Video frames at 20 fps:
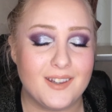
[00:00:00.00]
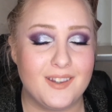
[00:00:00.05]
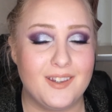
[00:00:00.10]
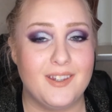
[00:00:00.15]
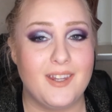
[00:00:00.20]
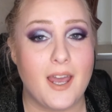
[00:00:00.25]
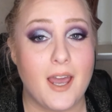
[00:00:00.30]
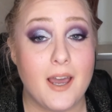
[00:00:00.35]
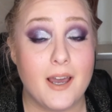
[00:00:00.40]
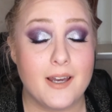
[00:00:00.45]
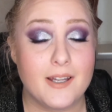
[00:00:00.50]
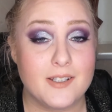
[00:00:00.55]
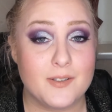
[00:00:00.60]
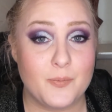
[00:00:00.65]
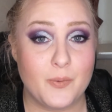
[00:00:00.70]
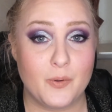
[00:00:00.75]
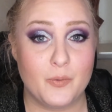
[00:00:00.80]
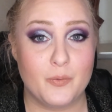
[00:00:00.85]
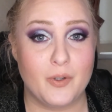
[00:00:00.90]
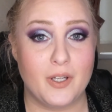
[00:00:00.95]
that has
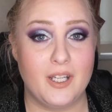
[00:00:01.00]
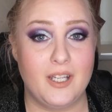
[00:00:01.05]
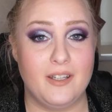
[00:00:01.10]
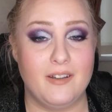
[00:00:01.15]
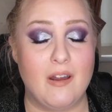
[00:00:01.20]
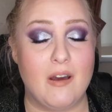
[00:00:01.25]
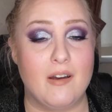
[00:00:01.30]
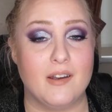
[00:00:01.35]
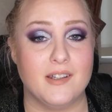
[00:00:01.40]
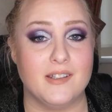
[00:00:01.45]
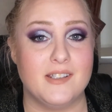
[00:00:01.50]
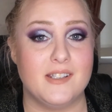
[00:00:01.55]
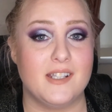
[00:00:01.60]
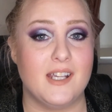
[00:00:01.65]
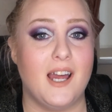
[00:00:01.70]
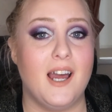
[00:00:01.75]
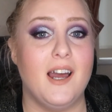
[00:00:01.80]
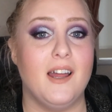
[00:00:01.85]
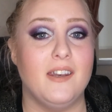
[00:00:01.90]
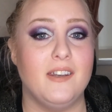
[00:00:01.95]
been really nice
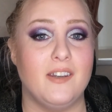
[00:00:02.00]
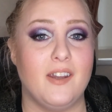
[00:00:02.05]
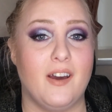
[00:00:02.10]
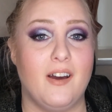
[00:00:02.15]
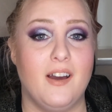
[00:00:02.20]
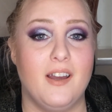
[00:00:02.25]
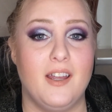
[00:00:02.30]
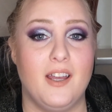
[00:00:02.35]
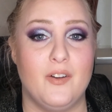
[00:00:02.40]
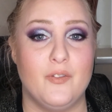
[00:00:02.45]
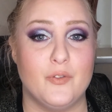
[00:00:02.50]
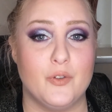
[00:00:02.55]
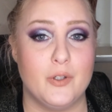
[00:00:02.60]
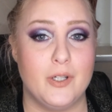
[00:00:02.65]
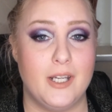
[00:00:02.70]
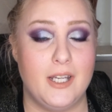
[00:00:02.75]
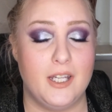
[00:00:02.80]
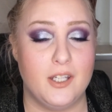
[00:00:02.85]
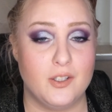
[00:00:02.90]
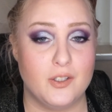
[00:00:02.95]
and I have
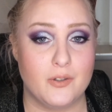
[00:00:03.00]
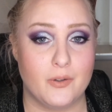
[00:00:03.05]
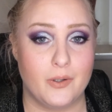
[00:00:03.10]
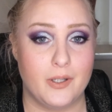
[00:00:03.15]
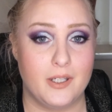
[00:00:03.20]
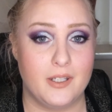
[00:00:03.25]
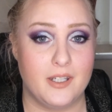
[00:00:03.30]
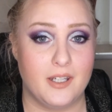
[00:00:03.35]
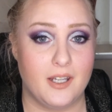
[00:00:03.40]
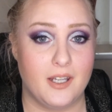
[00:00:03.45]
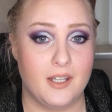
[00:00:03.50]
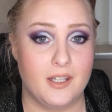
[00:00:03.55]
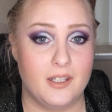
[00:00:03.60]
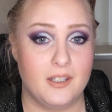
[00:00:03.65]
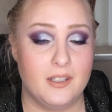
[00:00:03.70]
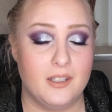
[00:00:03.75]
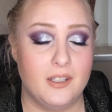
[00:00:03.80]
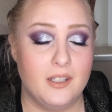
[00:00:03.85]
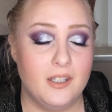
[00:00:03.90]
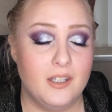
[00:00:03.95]
really enjoyed it.
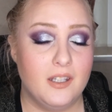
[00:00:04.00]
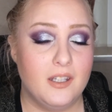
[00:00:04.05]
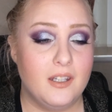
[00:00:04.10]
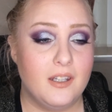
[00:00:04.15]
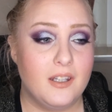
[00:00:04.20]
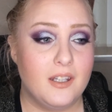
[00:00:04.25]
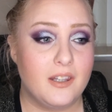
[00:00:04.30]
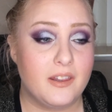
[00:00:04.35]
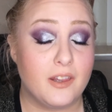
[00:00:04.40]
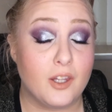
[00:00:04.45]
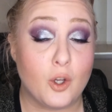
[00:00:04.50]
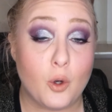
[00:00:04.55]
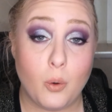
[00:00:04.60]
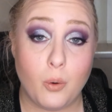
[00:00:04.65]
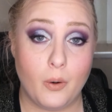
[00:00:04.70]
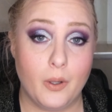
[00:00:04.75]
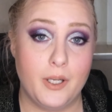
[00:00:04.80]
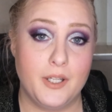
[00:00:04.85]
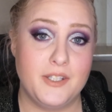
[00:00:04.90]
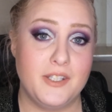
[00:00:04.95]
The
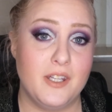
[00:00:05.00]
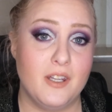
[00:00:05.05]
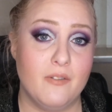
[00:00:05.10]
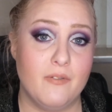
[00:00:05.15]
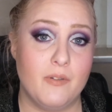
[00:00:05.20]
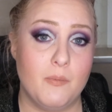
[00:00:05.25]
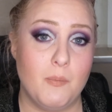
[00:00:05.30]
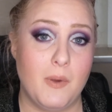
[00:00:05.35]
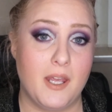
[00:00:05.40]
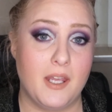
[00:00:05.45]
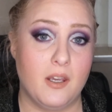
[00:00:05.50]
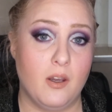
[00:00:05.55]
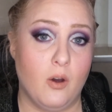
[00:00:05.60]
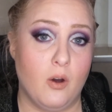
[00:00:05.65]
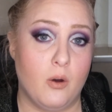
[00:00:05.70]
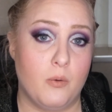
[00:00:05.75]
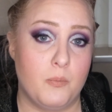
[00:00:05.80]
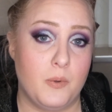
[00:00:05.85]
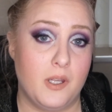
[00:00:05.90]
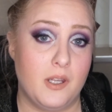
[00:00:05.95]
quality of the
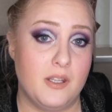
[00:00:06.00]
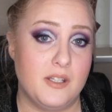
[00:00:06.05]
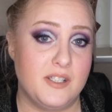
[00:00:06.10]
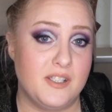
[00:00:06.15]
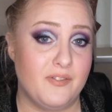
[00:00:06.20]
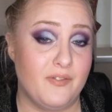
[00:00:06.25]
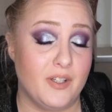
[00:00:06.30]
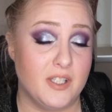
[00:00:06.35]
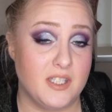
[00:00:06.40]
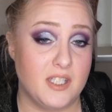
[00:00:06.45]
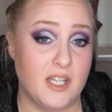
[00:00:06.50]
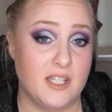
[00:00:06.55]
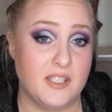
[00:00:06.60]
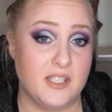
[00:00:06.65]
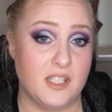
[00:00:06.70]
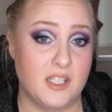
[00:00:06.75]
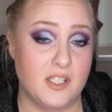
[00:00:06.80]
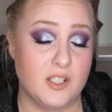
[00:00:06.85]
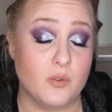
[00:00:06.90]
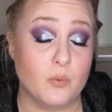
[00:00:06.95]
makeup is
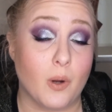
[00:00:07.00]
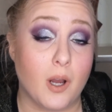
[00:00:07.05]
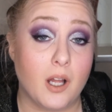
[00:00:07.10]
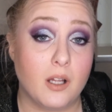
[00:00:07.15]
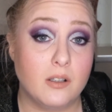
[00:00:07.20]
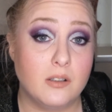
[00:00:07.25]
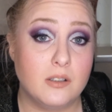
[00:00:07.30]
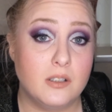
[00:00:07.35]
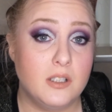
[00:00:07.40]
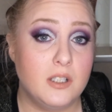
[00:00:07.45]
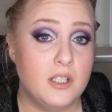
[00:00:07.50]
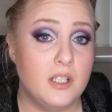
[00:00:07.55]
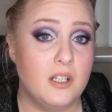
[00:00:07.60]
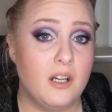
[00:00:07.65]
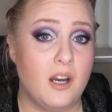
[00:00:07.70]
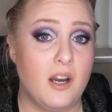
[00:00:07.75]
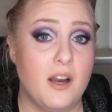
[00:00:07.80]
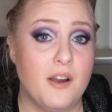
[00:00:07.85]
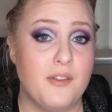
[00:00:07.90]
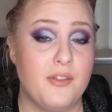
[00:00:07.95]
fantastic as well.
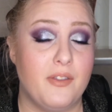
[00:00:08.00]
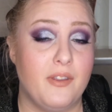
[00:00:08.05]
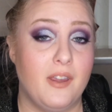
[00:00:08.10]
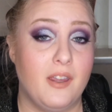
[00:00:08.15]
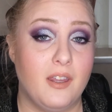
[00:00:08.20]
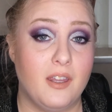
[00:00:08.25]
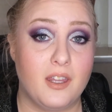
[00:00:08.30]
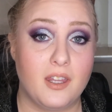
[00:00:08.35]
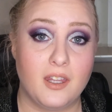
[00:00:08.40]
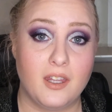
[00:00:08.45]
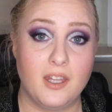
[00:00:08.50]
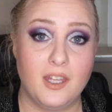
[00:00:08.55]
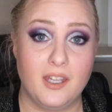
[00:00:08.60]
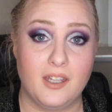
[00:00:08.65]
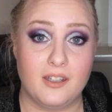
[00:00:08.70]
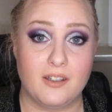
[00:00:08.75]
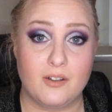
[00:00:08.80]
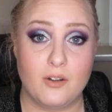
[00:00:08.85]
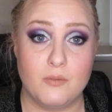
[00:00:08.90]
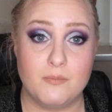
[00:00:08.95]
I think
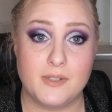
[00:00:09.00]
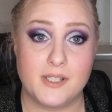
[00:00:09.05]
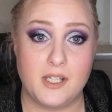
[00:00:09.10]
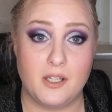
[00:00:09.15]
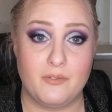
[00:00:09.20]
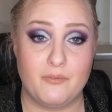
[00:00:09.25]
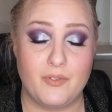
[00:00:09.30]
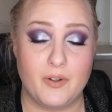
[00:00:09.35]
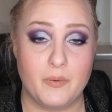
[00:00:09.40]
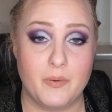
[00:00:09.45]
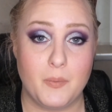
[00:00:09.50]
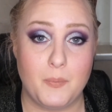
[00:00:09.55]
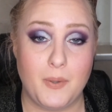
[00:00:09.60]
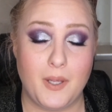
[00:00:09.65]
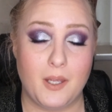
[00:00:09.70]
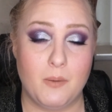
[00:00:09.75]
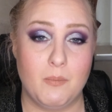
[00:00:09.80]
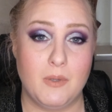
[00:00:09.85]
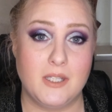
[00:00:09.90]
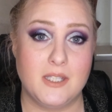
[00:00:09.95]
it comes out very
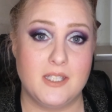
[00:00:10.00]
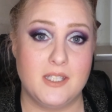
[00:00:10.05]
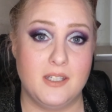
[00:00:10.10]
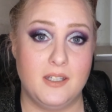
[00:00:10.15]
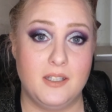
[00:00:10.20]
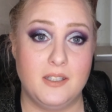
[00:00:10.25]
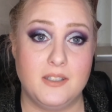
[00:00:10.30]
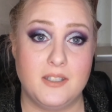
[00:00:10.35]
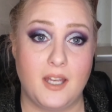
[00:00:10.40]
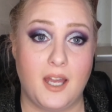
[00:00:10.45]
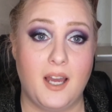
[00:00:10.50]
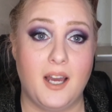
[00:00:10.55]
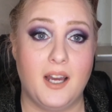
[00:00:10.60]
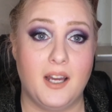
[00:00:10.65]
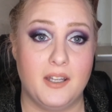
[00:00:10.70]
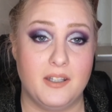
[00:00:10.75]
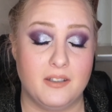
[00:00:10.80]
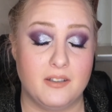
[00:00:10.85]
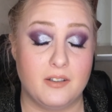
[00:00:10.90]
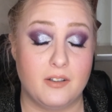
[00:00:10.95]
pigmented
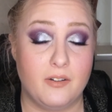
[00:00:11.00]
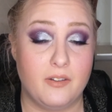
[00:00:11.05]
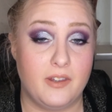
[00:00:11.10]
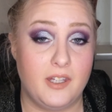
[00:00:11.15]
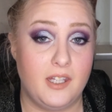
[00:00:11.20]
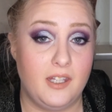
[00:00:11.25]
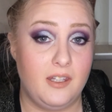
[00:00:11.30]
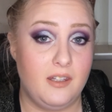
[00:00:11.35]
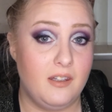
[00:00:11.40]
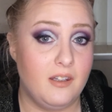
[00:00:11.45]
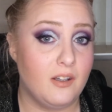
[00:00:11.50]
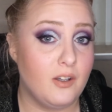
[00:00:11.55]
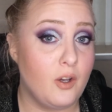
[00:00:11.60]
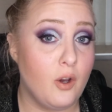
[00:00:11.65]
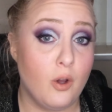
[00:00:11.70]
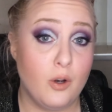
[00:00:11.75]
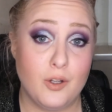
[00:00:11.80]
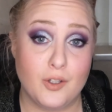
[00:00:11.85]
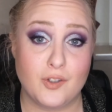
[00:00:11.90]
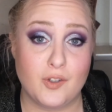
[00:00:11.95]
and the
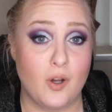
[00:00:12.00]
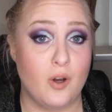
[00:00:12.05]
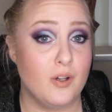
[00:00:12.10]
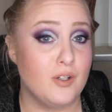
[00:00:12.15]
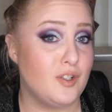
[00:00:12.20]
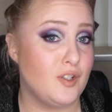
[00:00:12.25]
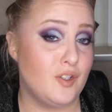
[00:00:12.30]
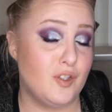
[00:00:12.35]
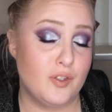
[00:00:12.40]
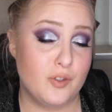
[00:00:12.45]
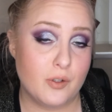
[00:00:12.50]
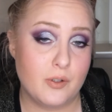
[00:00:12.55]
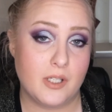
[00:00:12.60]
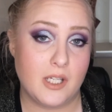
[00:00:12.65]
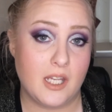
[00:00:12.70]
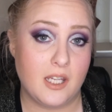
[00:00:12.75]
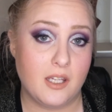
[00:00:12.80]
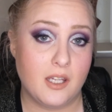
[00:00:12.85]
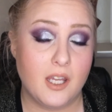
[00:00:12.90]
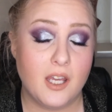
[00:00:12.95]
colours are
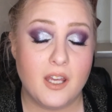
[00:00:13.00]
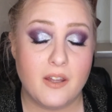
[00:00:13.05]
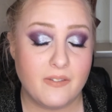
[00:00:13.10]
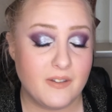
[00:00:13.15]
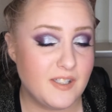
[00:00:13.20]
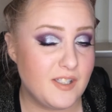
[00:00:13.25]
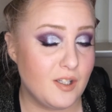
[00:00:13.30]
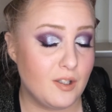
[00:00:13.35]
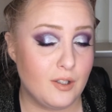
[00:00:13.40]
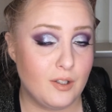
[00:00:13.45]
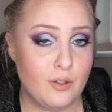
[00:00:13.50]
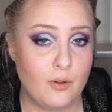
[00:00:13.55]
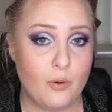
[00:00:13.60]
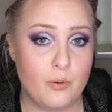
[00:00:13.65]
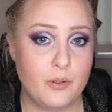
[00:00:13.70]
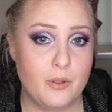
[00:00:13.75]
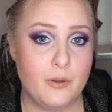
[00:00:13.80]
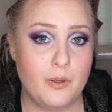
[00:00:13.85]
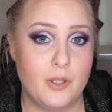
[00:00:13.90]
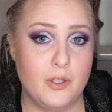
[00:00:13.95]
stunning. There's a lot
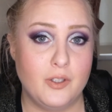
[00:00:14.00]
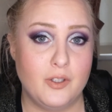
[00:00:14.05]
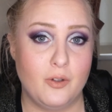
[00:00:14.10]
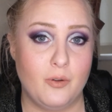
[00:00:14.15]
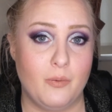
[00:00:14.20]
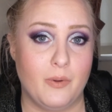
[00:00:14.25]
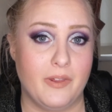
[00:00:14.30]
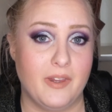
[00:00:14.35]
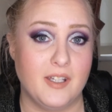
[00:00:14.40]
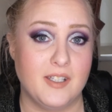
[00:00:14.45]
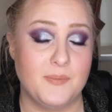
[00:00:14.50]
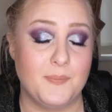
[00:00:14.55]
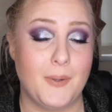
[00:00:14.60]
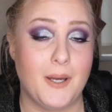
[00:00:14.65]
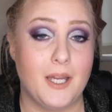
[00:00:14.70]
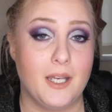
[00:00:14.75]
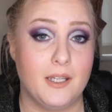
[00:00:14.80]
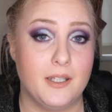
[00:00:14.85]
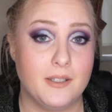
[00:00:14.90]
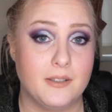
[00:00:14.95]
you can do with this
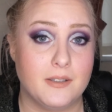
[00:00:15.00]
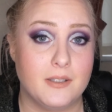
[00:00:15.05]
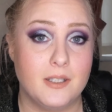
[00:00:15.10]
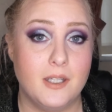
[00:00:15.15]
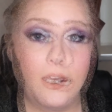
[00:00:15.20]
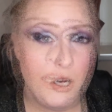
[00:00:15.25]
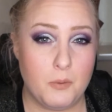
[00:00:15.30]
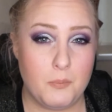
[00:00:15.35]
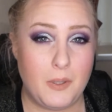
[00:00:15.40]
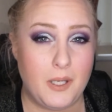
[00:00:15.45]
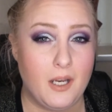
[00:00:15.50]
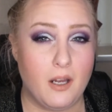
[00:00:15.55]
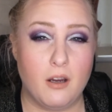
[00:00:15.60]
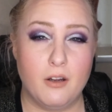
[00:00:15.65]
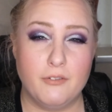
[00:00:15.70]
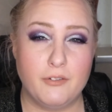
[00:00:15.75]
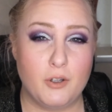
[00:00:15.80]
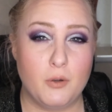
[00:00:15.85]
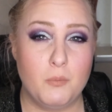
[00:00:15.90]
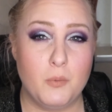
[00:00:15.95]
palette. I mean,
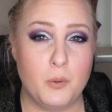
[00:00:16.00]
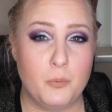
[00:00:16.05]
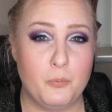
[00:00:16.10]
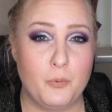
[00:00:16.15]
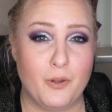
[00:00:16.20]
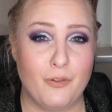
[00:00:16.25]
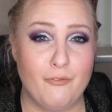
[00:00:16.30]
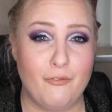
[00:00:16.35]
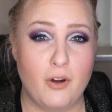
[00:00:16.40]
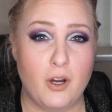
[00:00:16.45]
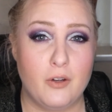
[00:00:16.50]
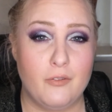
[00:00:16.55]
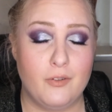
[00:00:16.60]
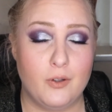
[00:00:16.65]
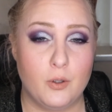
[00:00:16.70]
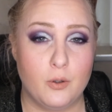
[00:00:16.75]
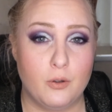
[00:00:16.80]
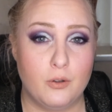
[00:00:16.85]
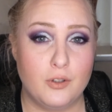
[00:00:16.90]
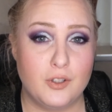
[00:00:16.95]
I've come up with 5
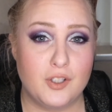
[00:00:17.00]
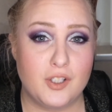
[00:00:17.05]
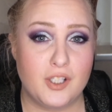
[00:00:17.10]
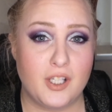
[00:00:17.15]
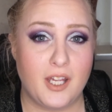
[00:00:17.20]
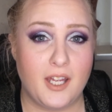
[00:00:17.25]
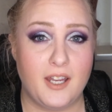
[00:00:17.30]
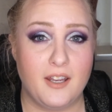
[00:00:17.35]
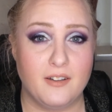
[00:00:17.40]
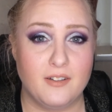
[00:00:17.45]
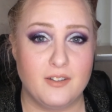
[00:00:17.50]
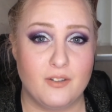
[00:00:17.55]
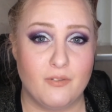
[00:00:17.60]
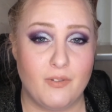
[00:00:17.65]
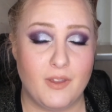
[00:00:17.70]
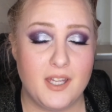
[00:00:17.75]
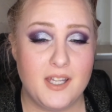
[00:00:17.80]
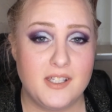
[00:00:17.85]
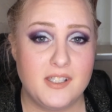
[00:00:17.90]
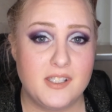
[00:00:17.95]
looks out of
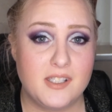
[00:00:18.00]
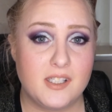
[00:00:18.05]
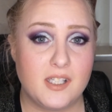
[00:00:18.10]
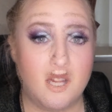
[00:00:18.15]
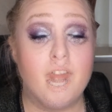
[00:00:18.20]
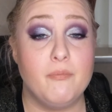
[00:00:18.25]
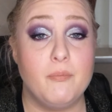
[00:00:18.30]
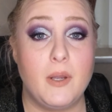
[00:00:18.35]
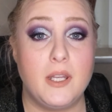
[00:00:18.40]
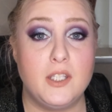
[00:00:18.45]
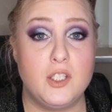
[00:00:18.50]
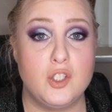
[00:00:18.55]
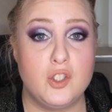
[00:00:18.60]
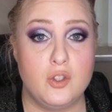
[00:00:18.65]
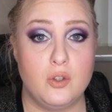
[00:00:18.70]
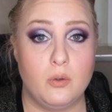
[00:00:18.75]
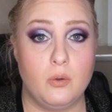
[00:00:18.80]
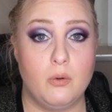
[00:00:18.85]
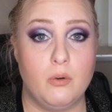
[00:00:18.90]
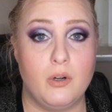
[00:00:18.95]
this. I've made
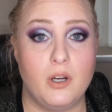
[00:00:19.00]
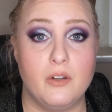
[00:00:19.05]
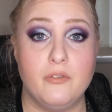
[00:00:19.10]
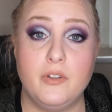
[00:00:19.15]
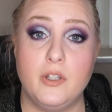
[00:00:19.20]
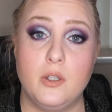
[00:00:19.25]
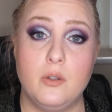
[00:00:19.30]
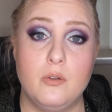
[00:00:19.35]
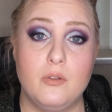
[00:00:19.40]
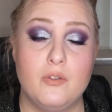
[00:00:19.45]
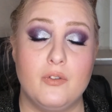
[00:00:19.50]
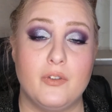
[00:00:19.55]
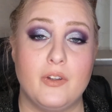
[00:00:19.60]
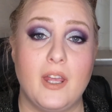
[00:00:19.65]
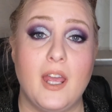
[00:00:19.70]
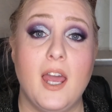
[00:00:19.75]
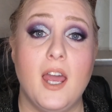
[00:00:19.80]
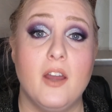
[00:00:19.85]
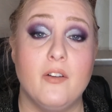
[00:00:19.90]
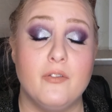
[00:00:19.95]
sure I've used
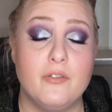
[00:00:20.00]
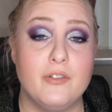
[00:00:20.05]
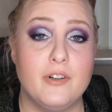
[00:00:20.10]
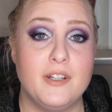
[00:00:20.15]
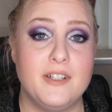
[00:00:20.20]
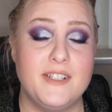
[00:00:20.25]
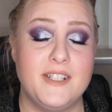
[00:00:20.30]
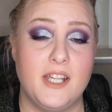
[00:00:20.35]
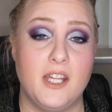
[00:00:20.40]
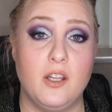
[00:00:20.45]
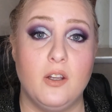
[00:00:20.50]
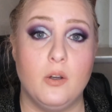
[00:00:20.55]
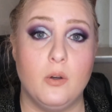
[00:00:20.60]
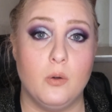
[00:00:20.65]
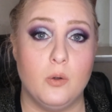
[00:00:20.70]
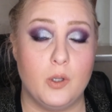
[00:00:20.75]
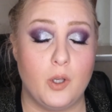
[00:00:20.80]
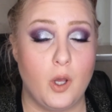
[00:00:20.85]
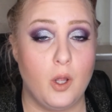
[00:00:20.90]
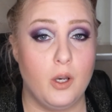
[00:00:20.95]
every
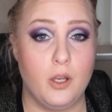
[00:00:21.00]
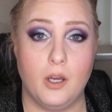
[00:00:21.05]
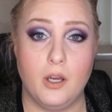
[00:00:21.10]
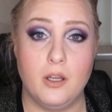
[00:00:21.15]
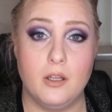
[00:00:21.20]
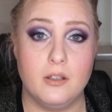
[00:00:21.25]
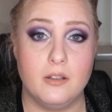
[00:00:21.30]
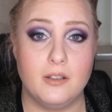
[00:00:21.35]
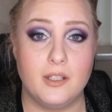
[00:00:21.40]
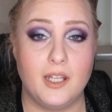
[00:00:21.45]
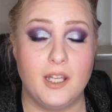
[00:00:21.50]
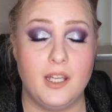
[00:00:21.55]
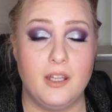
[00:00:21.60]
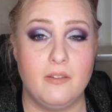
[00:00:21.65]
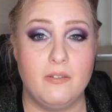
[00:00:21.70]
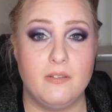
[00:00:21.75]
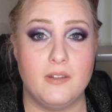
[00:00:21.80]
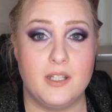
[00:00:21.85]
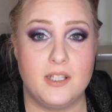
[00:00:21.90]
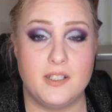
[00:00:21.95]
single colour
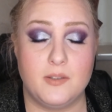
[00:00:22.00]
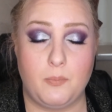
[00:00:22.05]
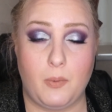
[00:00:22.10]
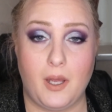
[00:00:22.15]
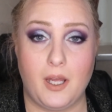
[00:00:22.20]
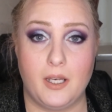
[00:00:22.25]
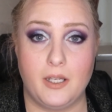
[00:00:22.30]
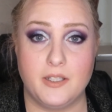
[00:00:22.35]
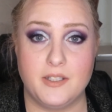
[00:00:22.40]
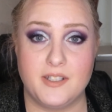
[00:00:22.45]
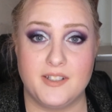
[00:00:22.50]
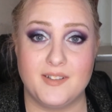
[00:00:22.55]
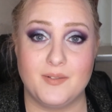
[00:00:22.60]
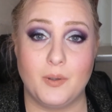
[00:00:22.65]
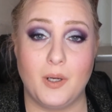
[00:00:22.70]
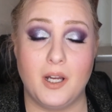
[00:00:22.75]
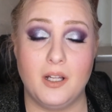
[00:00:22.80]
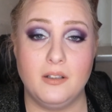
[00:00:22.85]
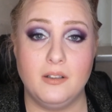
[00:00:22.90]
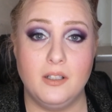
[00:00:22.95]
in this palette as
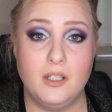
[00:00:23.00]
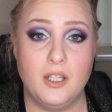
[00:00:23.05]
well,